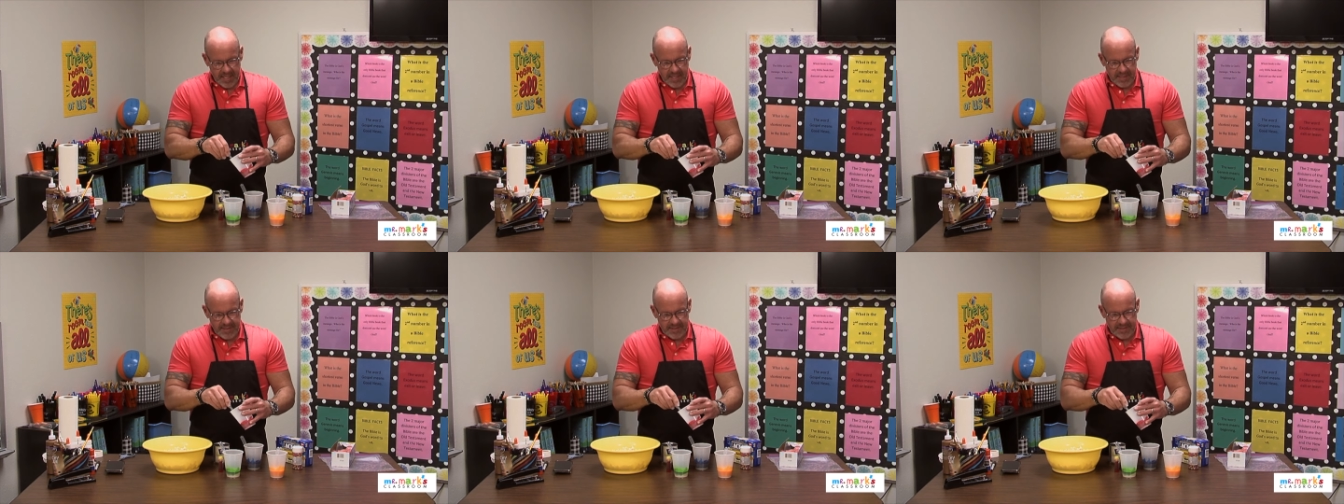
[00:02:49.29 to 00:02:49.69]

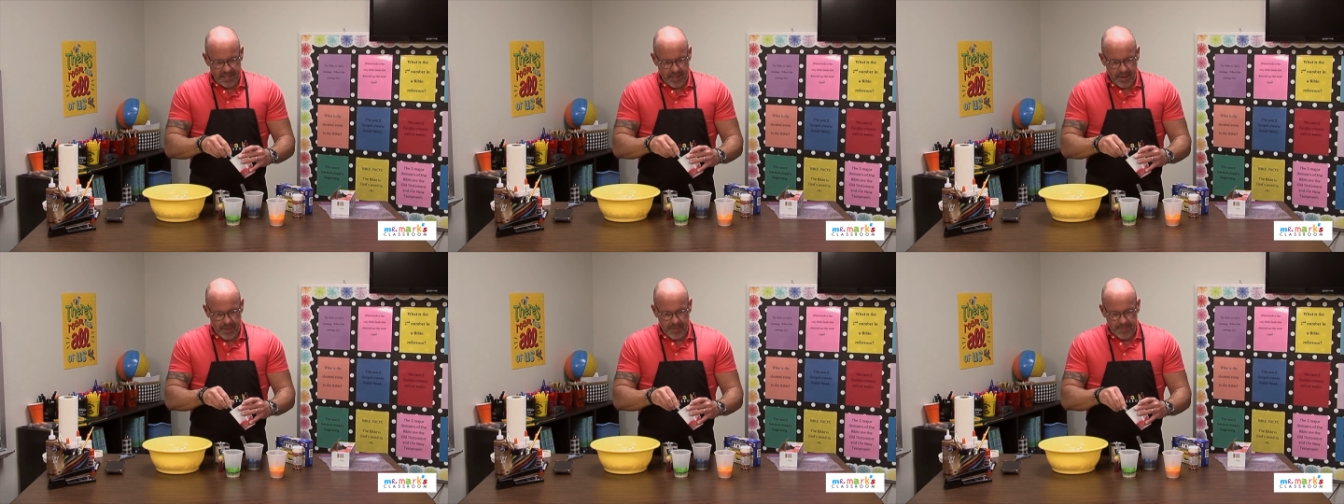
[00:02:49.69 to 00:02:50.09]
And
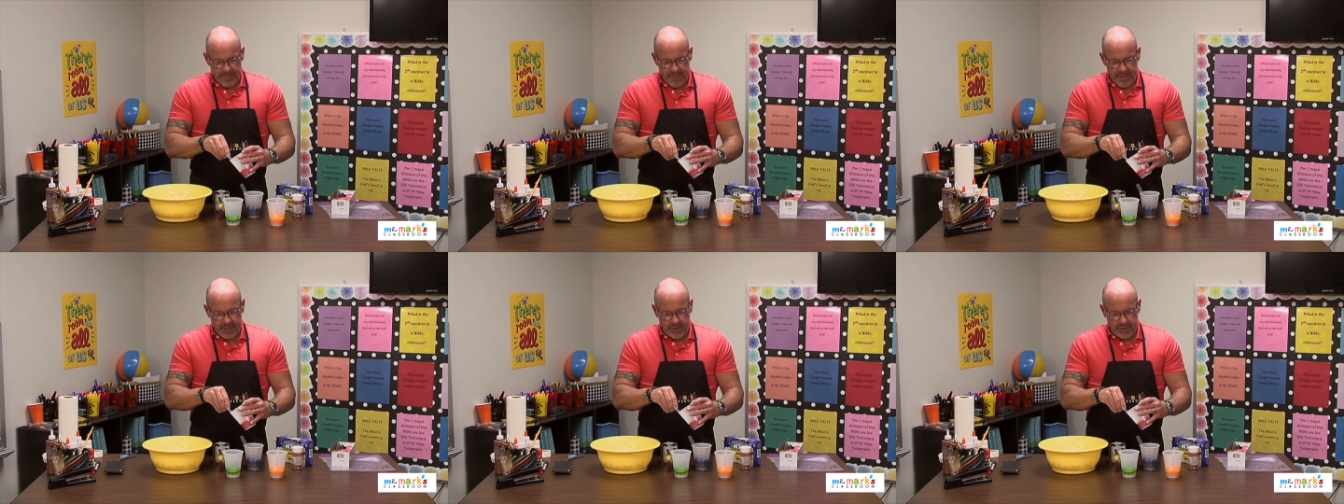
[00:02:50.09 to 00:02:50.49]
so
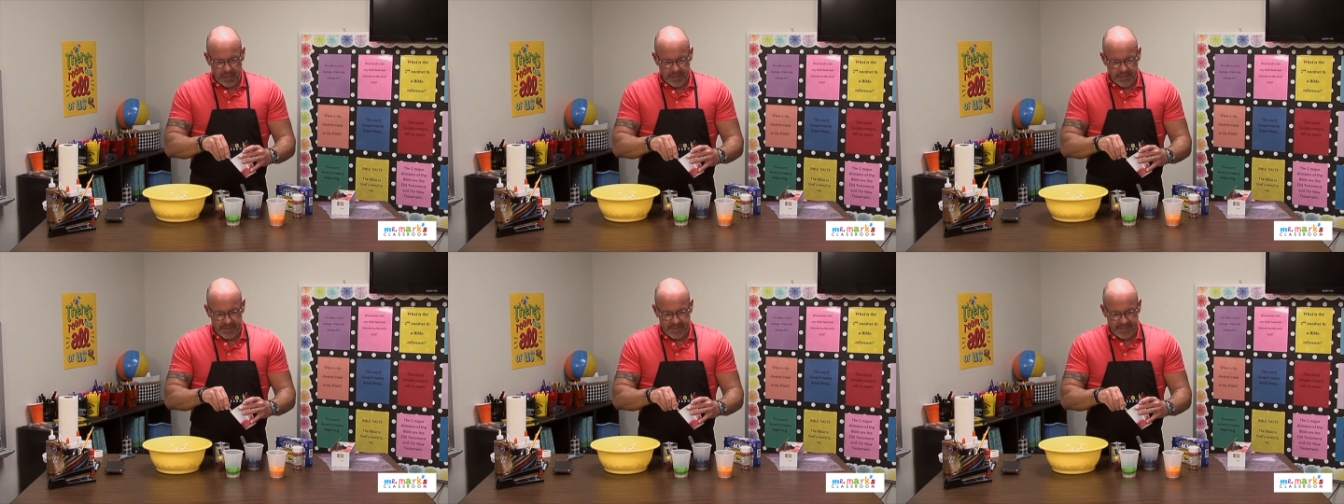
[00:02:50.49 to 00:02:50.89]
the
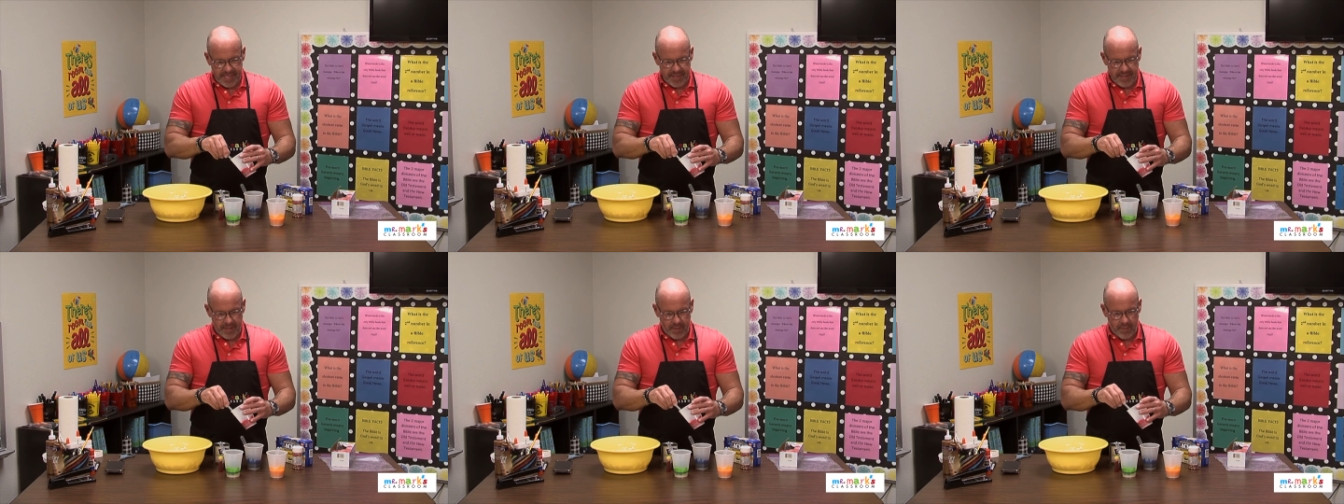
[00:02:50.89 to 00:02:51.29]
instructions
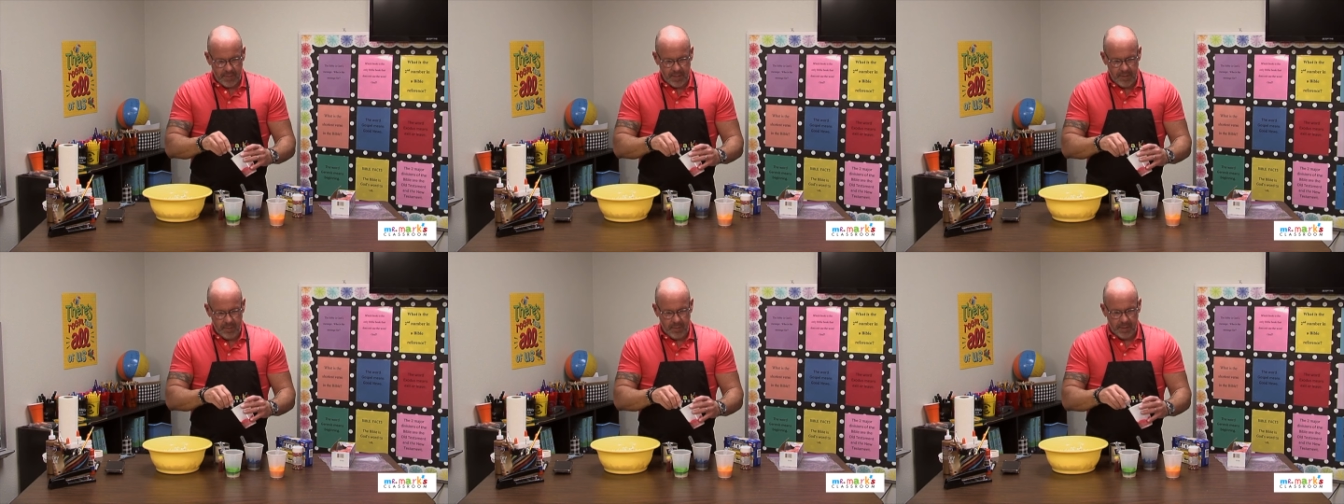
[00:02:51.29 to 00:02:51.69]
say that
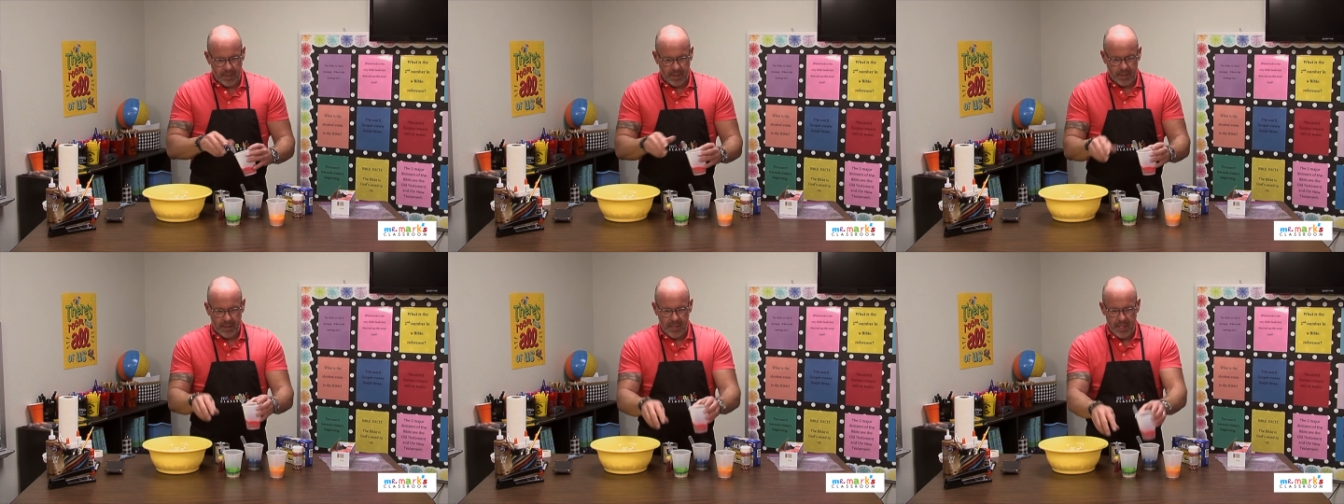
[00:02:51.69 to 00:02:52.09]
we
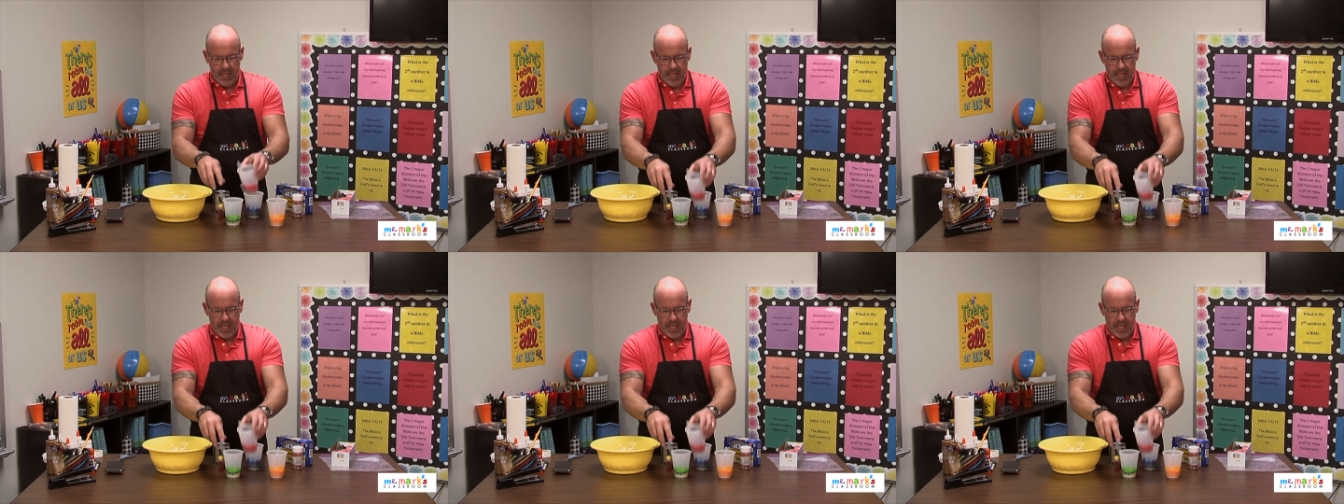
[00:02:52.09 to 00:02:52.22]
will